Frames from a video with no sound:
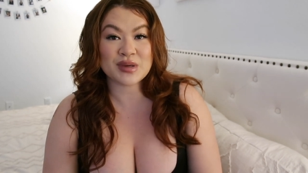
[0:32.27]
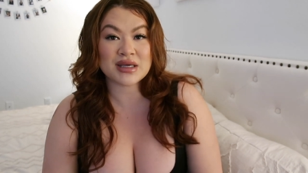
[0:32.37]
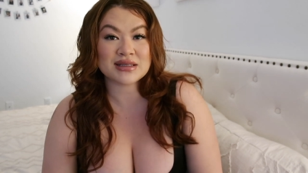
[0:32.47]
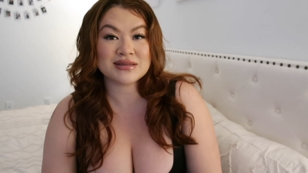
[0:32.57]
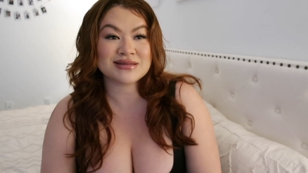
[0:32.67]

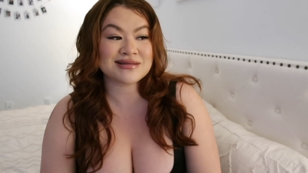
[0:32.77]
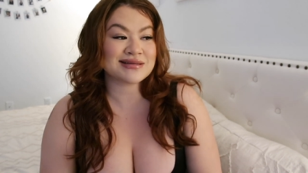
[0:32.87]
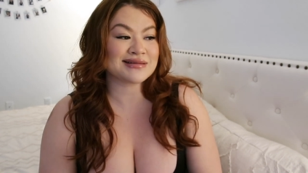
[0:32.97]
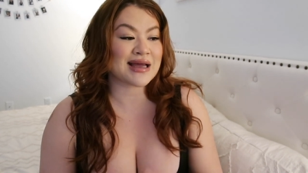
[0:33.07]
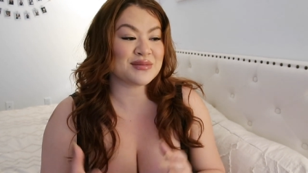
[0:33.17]
But
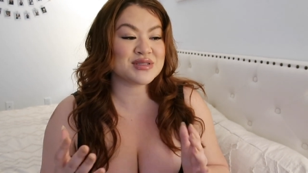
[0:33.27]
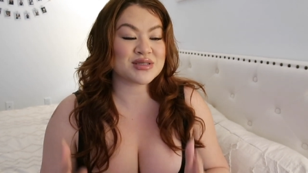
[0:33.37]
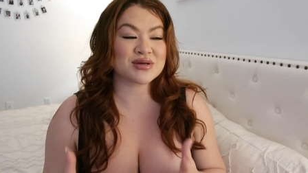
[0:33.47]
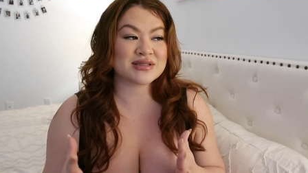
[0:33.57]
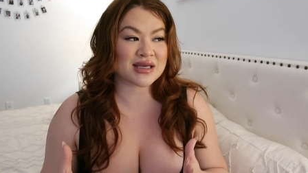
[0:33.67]
I'm
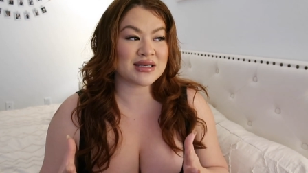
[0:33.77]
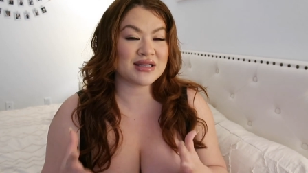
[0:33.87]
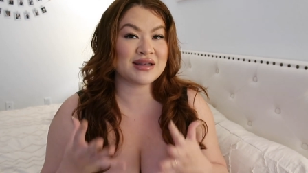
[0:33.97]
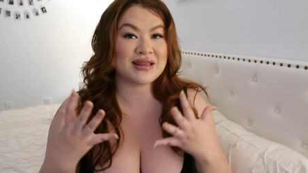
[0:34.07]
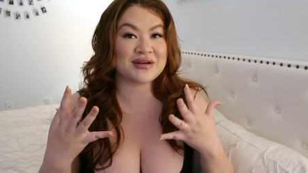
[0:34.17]
so
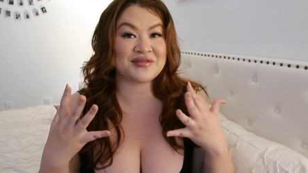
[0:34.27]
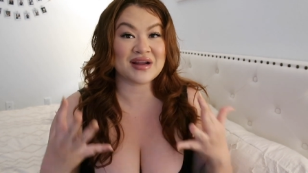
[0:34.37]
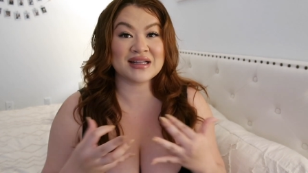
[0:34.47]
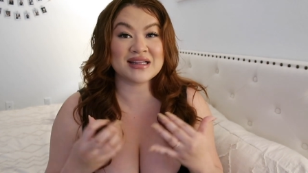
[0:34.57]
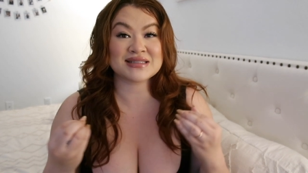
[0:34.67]
excited that
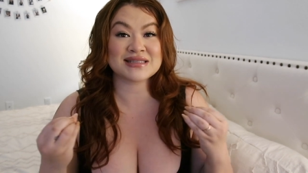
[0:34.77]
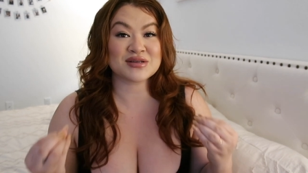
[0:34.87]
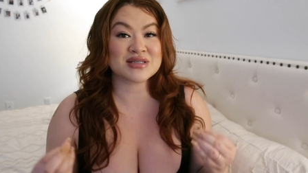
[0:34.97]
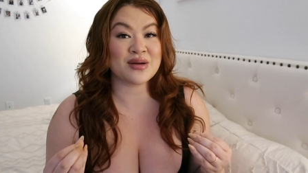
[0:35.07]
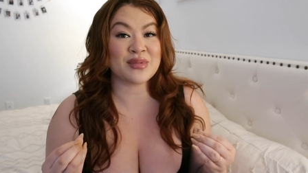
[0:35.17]
finally the
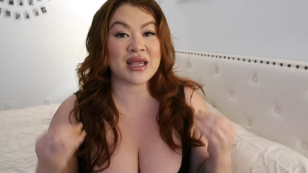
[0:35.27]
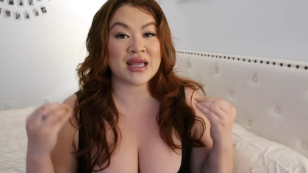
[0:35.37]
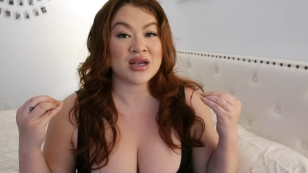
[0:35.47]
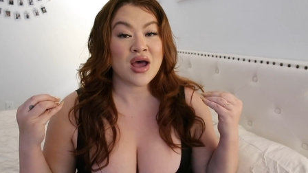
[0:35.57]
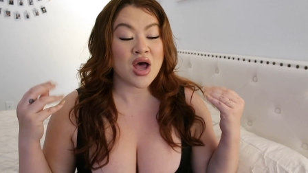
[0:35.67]
sale's coming, and